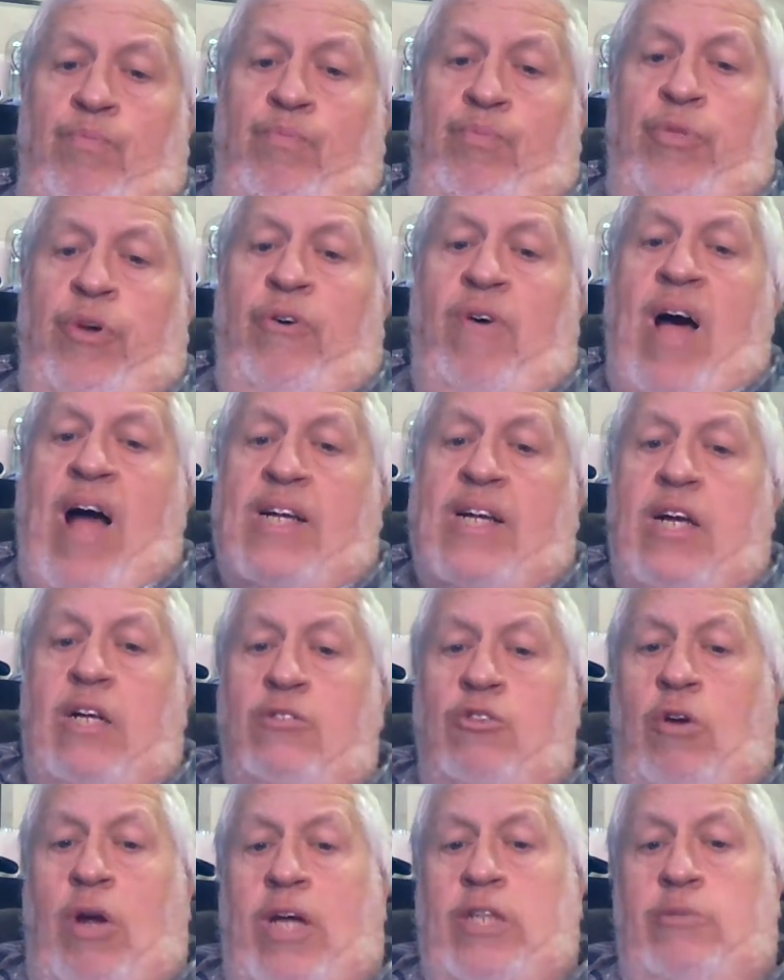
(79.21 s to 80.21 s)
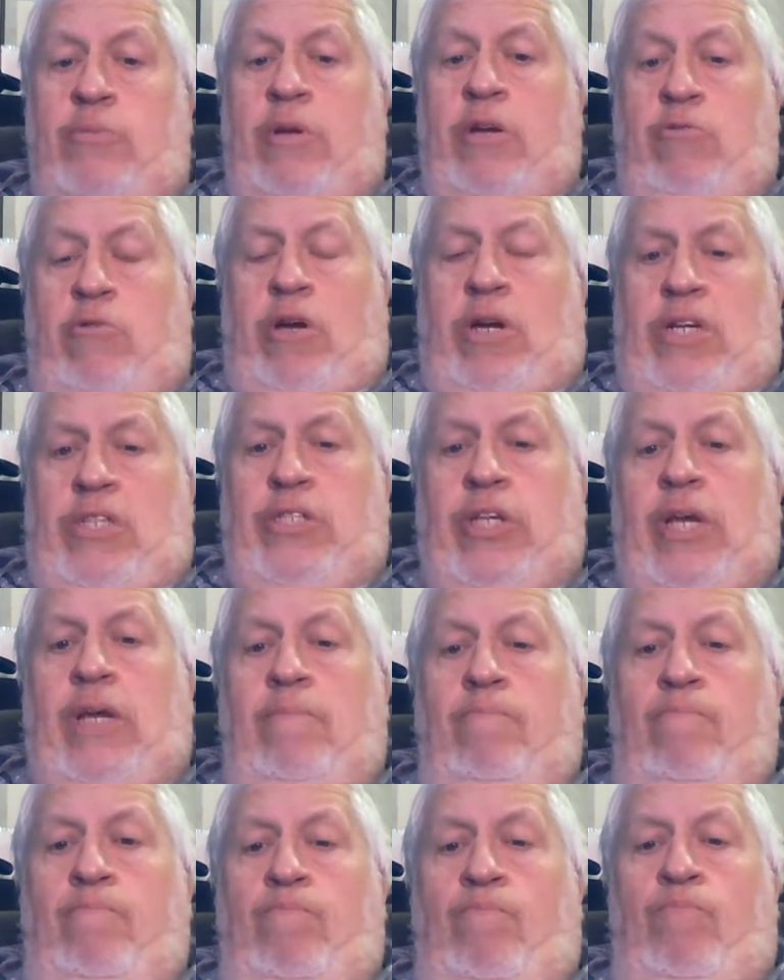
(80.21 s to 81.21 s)
the lockout drives me crazy.
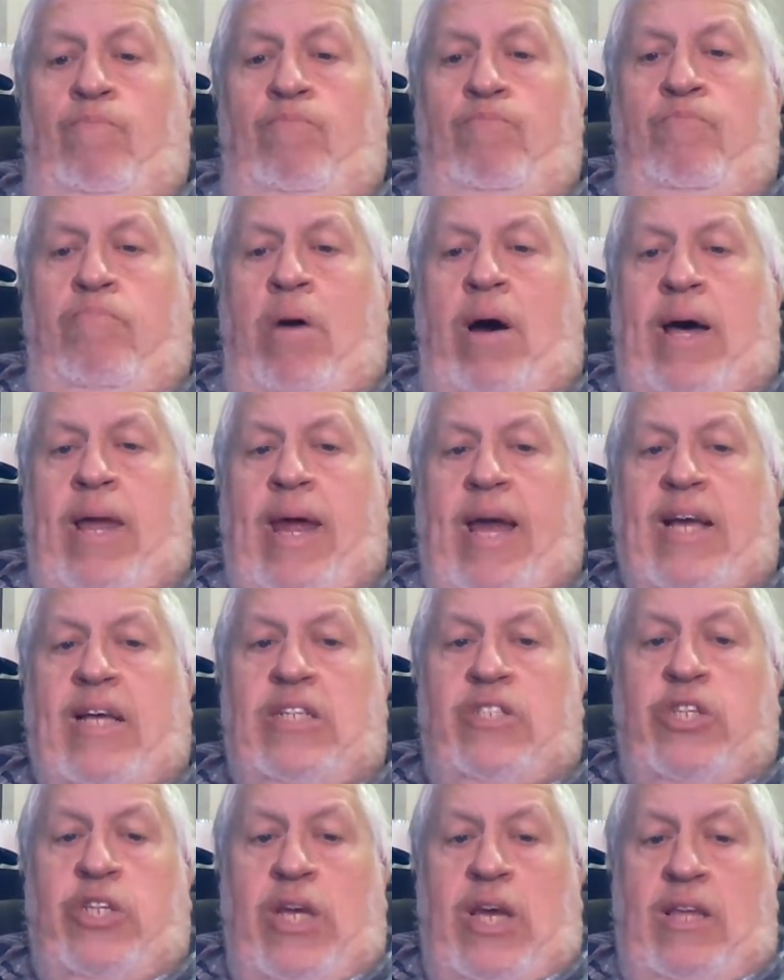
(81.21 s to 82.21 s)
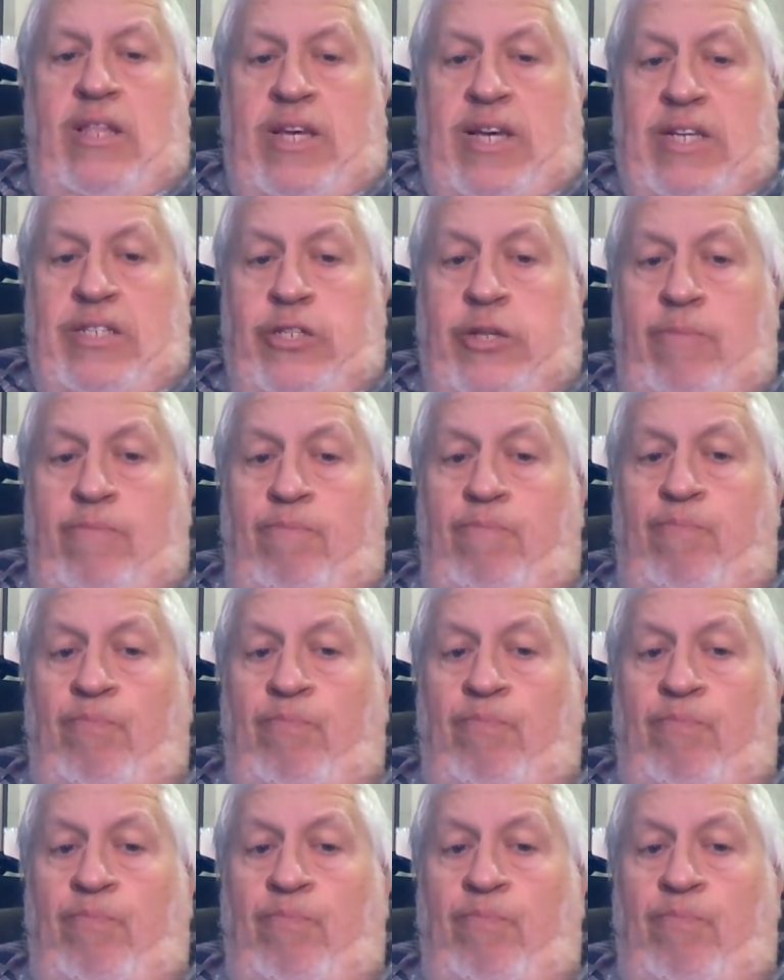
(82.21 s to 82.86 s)
But I could say this.